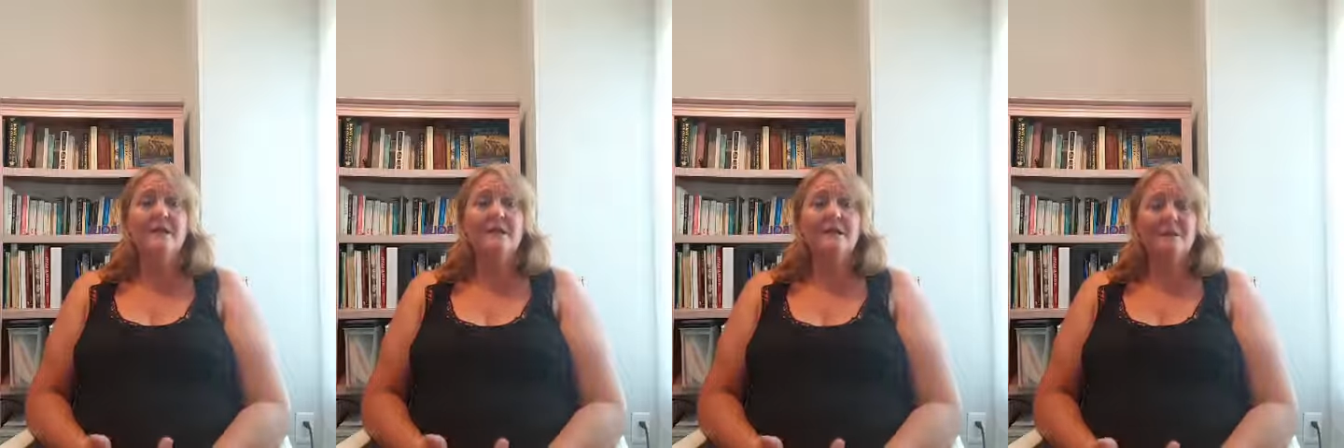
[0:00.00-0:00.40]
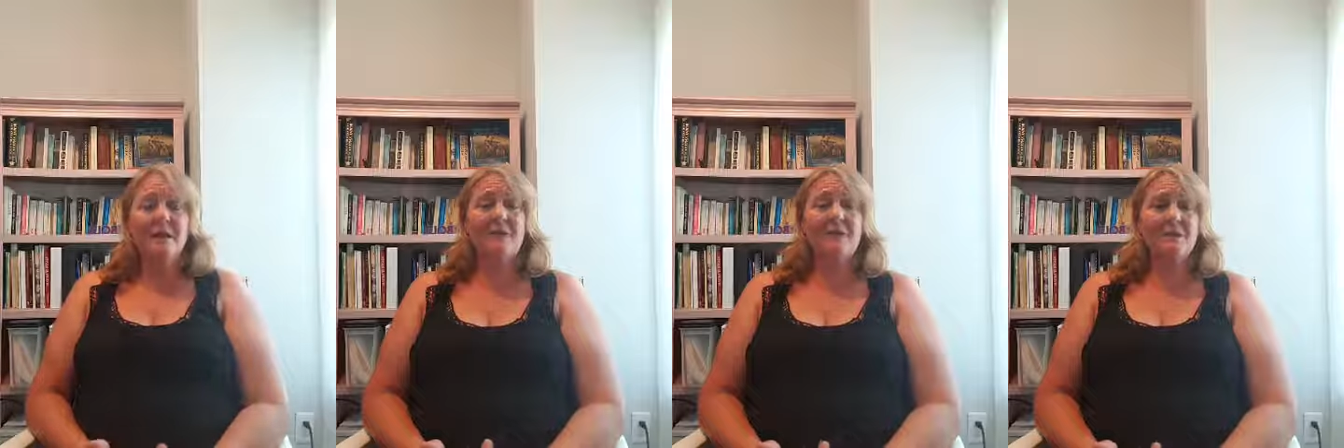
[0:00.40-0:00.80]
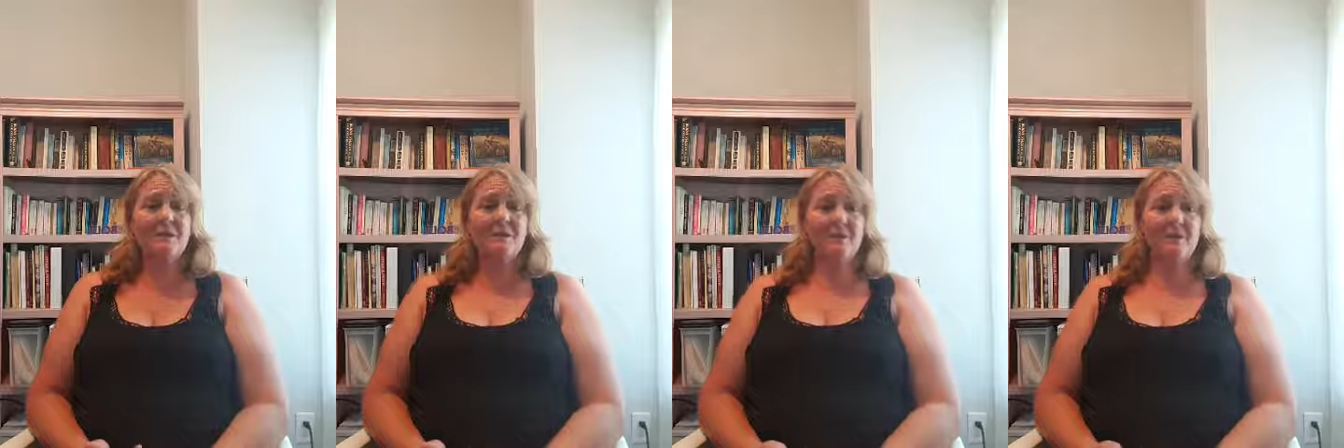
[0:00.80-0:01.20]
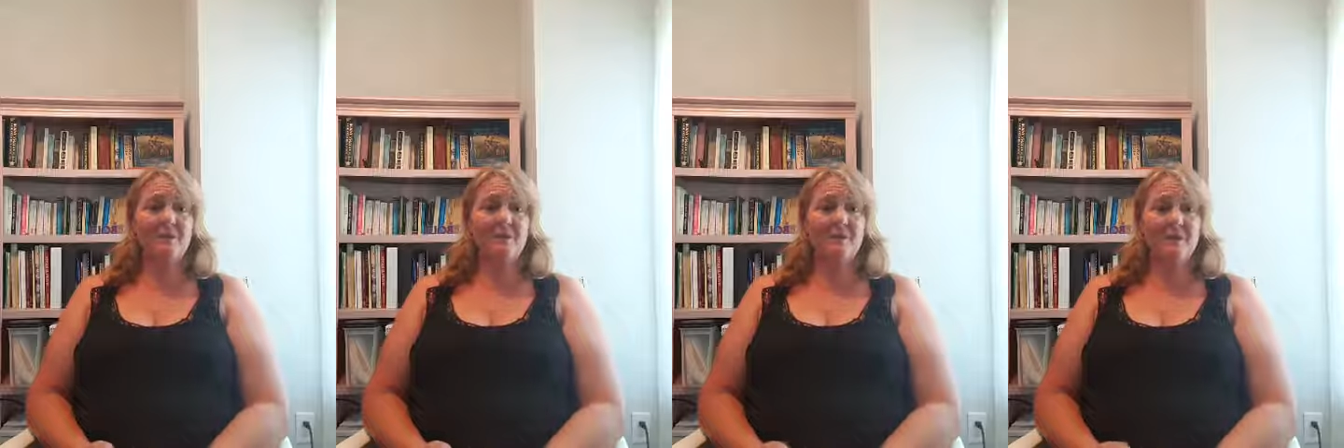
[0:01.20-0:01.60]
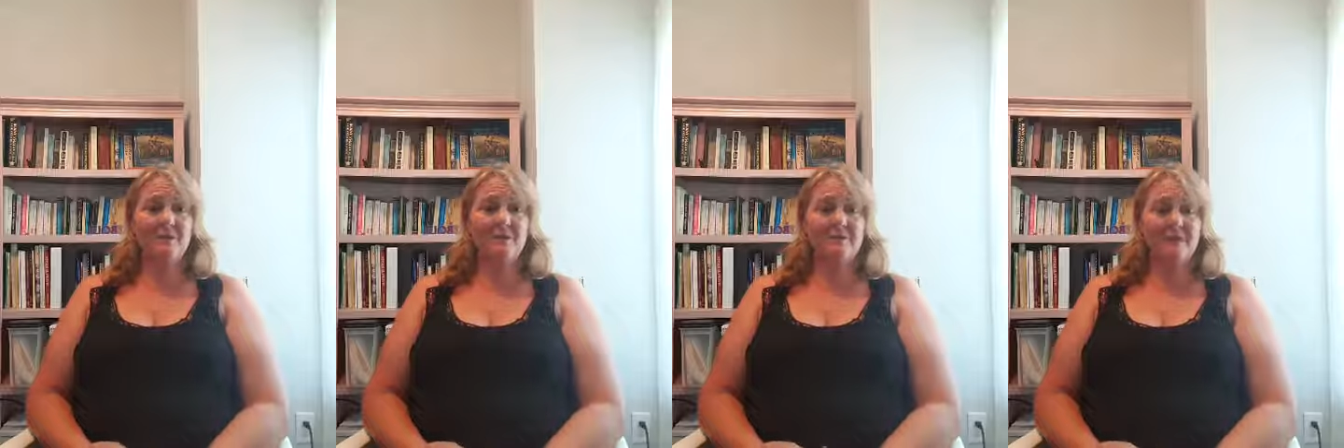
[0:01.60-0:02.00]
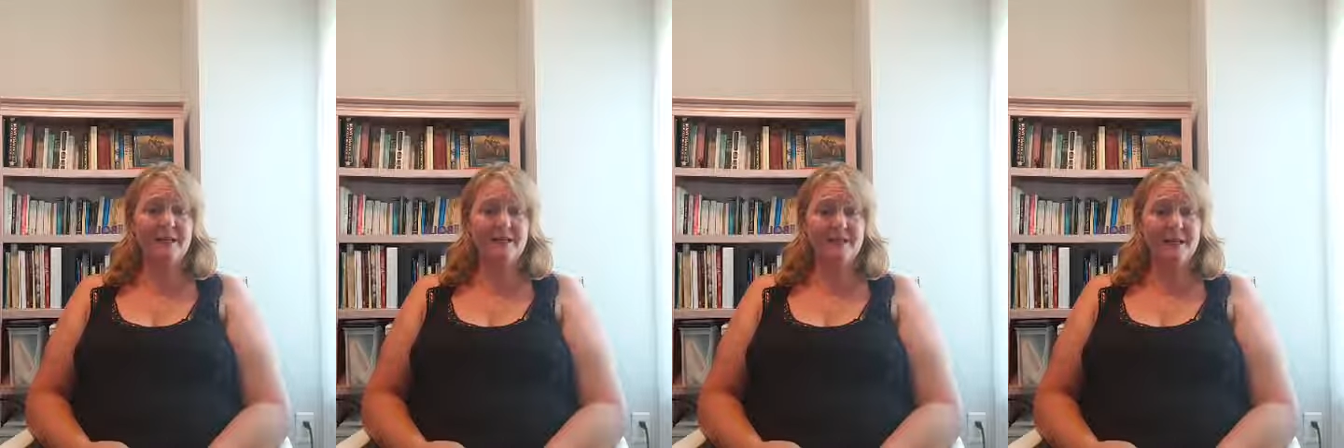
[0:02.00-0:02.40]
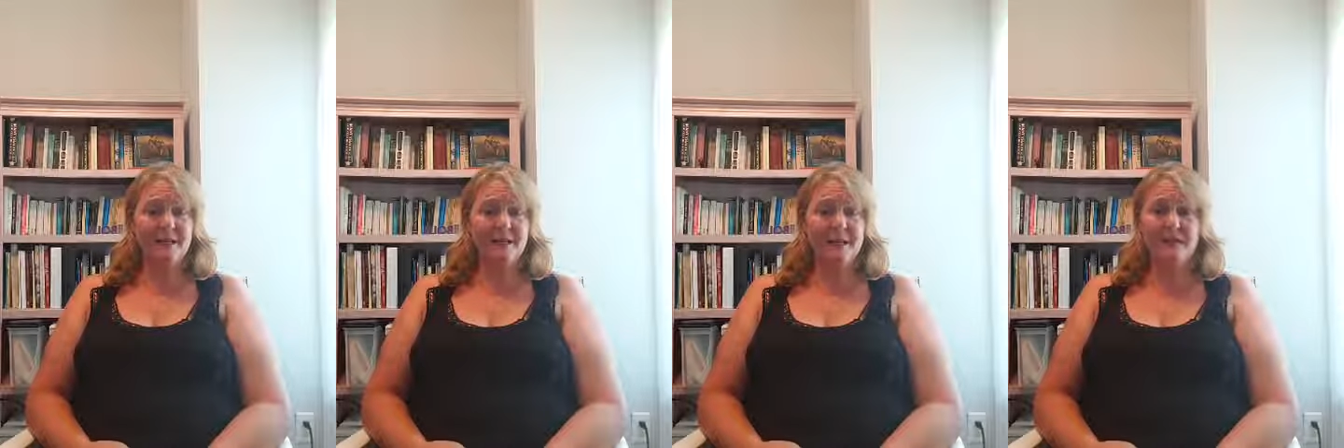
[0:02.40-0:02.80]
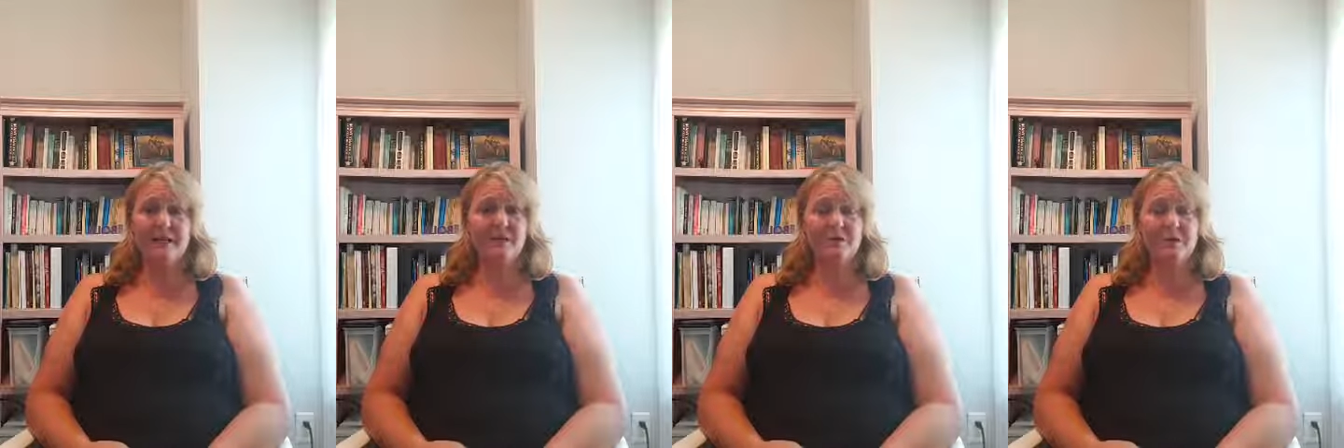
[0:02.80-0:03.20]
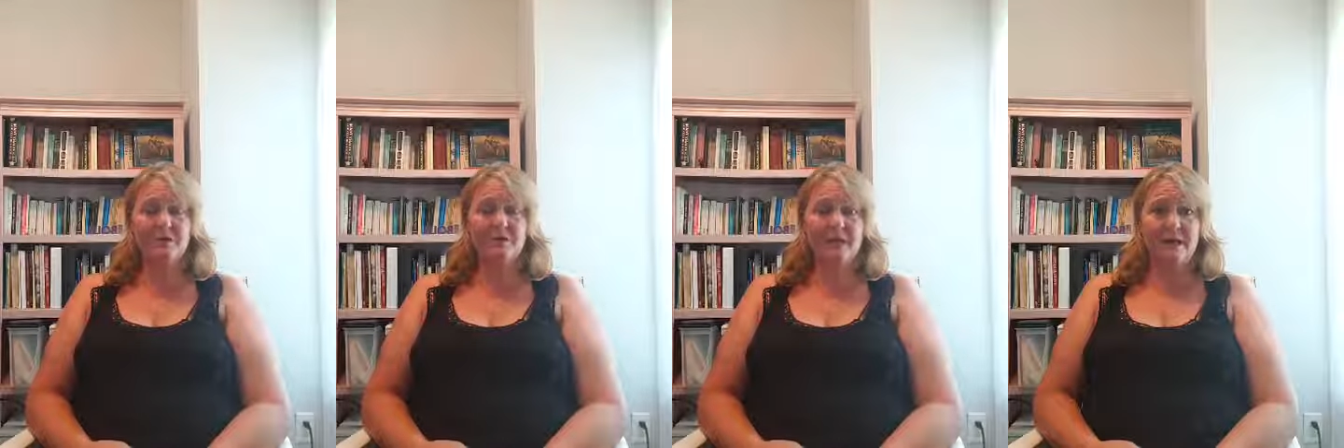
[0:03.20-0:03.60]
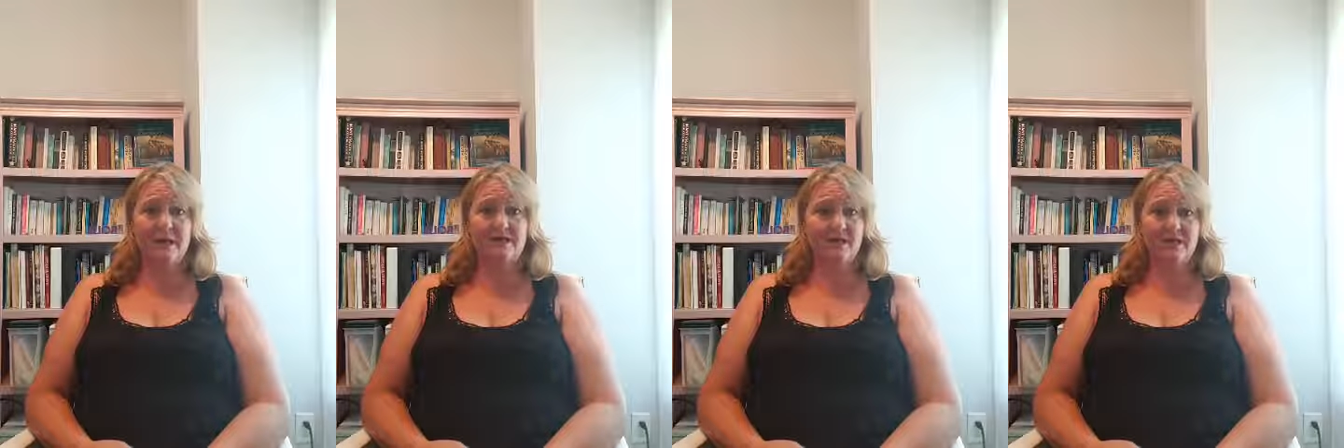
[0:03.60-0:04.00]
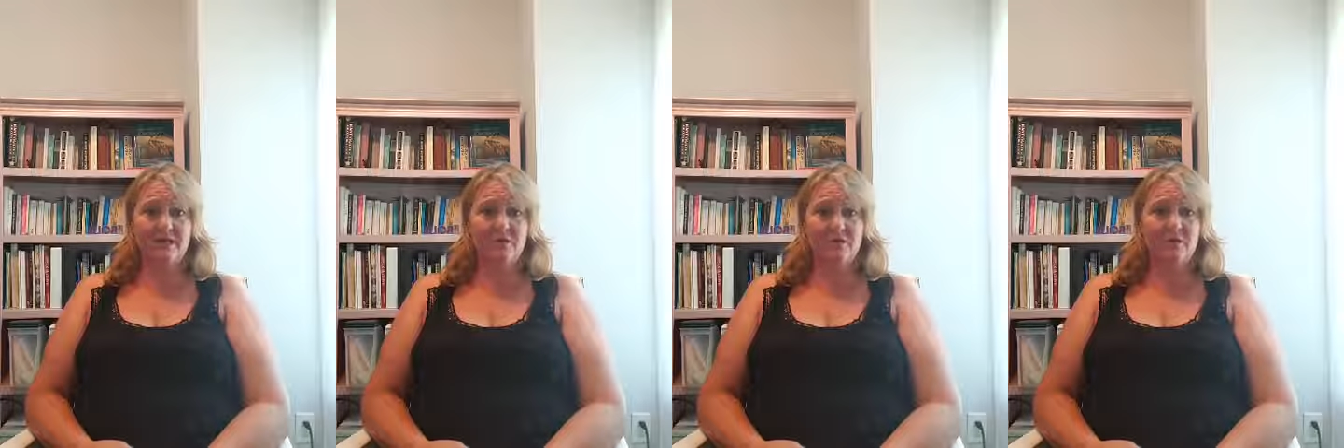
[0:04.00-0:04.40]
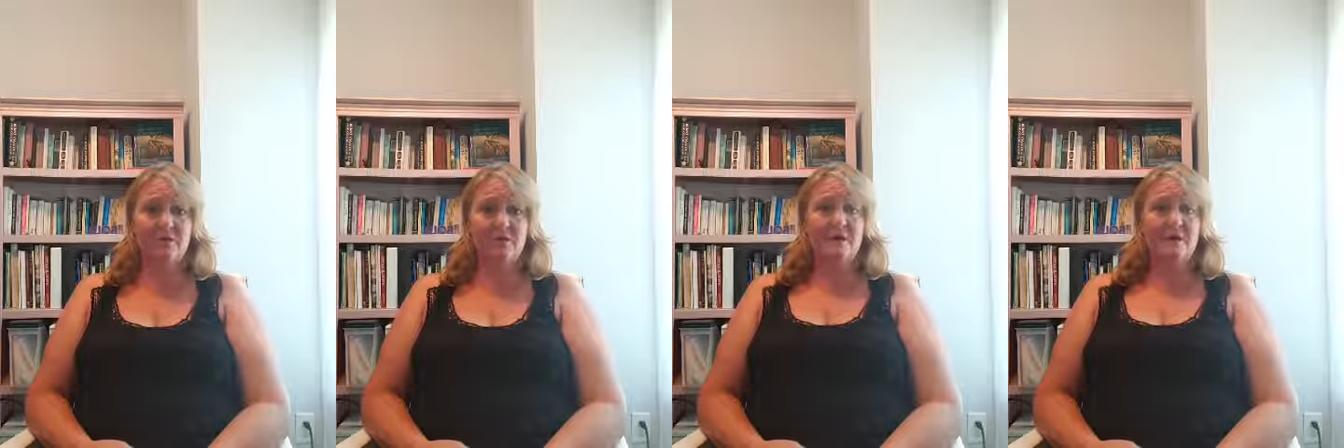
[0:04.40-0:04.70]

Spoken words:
you might want to just have the water inspected anyway, because most buyers, conventional,